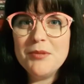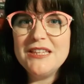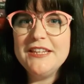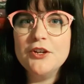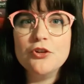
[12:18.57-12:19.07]

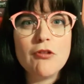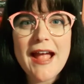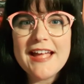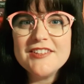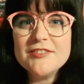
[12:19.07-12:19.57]
Thumbelina
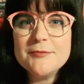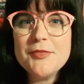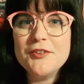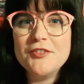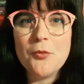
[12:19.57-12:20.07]

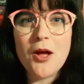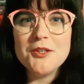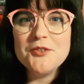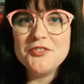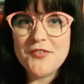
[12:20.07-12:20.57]
grasped the
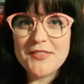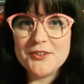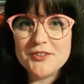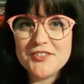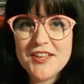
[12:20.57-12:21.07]
swallow's
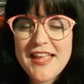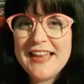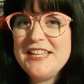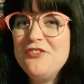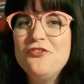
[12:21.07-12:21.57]
feathers,
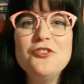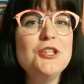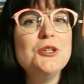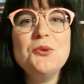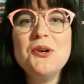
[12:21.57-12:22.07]
and he
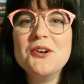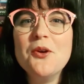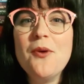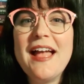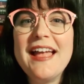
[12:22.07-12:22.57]
flew
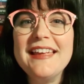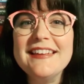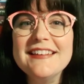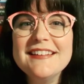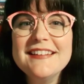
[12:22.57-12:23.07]
her
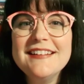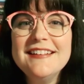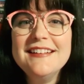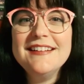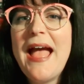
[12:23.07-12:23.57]
away.
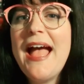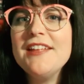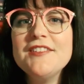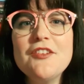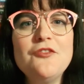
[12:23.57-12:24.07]

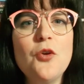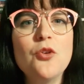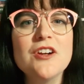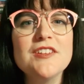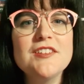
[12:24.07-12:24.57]
Past the
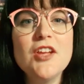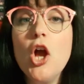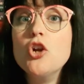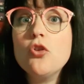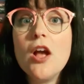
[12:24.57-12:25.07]

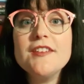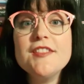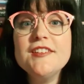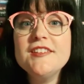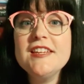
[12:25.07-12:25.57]
forest,
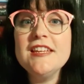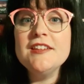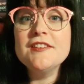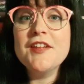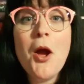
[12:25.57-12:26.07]
across the
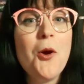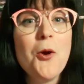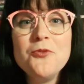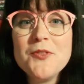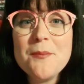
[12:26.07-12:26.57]
seas,
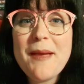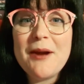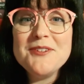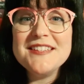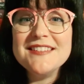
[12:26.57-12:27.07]
over
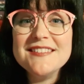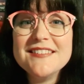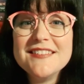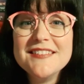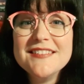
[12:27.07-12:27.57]
the
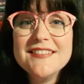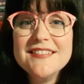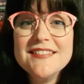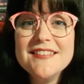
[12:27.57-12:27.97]
mountains.